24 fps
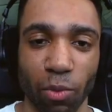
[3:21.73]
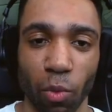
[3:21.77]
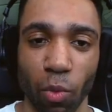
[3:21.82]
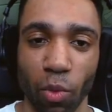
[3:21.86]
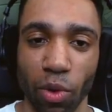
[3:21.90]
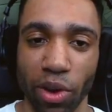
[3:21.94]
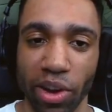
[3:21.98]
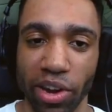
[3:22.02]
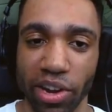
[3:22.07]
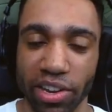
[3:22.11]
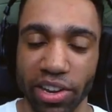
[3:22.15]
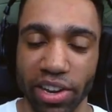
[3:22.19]

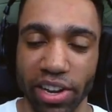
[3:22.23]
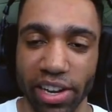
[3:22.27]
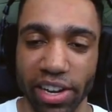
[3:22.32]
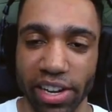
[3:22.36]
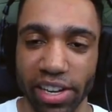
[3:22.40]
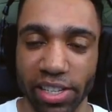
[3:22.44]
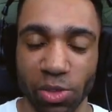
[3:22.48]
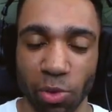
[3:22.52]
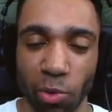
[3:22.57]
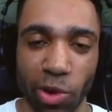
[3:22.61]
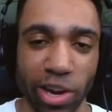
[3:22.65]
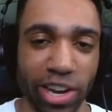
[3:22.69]
We did
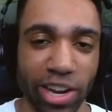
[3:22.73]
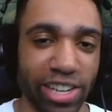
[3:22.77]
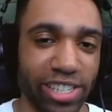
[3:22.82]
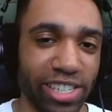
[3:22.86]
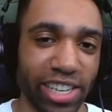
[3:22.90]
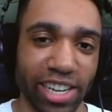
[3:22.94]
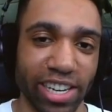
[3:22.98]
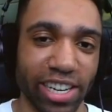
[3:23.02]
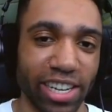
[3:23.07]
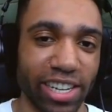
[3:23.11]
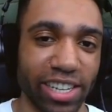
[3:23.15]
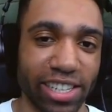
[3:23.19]

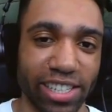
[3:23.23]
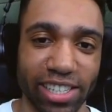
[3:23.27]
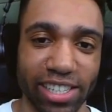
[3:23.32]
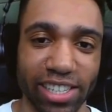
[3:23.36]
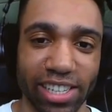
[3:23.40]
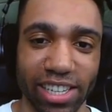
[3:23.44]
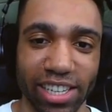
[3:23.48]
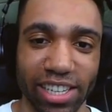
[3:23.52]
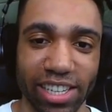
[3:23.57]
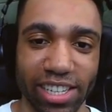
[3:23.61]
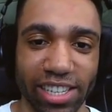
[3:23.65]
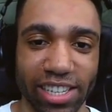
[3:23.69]
it.
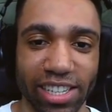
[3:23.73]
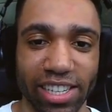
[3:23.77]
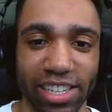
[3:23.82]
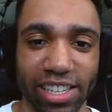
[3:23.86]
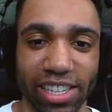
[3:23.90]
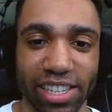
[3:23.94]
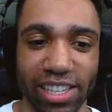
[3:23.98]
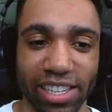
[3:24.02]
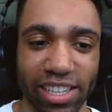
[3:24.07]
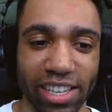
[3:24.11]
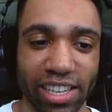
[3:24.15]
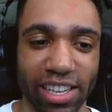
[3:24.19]

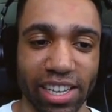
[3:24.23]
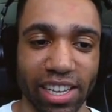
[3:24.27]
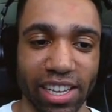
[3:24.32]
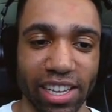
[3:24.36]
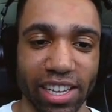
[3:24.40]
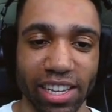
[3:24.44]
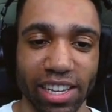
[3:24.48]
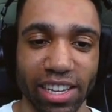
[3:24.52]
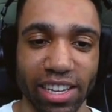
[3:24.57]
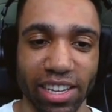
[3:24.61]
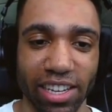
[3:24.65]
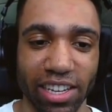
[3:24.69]

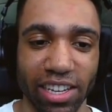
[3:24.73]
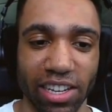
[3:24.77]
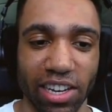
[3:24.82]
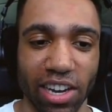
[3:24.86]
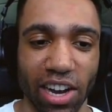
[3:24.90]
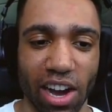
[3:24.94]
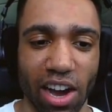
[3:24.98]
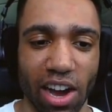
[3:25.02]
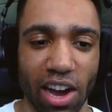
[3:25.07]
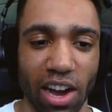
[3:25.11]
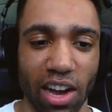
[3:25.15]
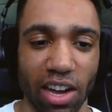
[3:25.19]

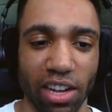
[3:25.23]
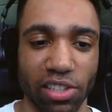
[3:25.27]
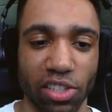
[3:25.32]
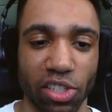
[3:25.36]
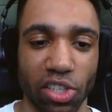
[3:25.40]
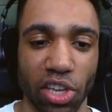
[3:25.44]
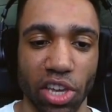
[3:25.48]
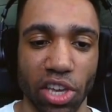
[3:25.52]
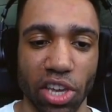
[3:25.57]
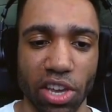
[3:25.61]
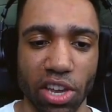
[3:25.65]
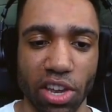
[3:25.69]

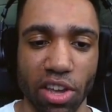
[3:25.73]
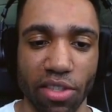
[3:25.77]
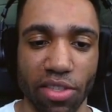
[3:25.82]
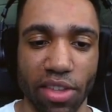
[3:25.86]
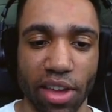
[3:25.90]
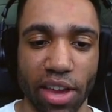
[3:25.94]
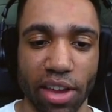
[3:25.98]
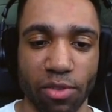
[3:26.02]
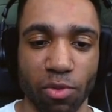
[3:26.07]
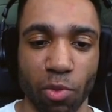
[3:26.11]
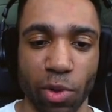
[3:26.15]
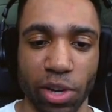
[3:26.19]
Gods, hear
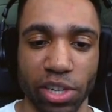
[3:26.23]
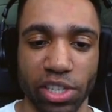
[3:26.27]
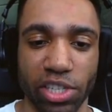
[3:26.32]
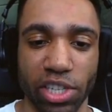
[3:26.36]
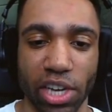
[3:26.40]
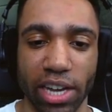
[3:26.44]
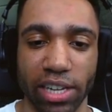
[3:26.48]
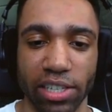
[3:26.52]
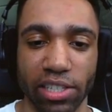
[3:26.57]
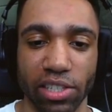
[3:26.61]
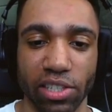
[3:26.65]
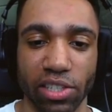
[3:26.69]
that which
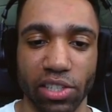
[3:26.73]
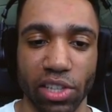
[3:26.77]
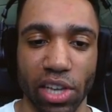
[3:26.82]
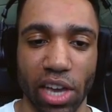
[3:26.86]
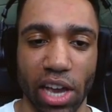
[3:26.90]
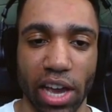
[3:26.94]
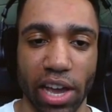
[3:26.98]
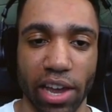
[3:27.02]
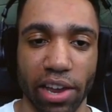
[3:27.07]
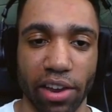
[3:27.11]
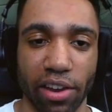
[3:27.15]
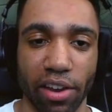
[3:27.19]
I
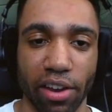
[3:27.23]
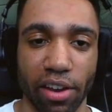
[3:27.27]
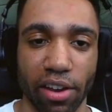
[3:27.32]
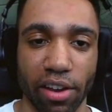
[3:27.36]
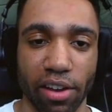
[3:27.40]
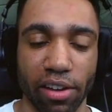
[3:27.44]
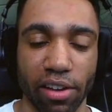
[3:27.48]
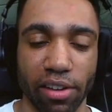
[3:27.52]
desire.